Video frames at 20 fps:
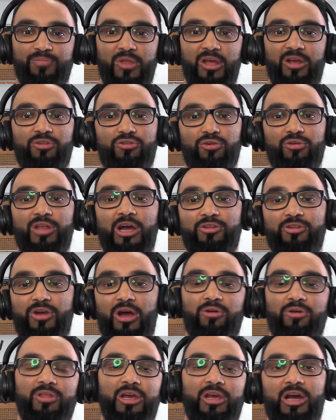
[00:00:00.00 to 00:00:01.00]
And so that's
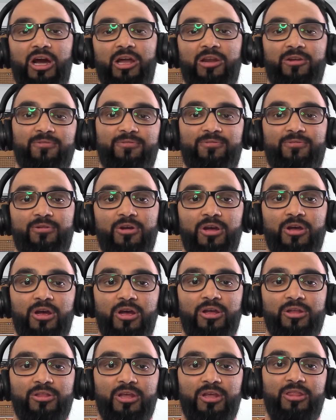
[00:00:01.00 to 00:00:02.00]
how they kind of
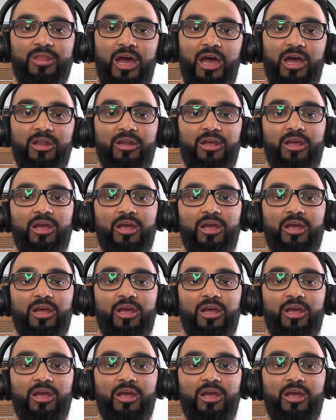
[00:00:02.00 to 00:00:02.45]
did that.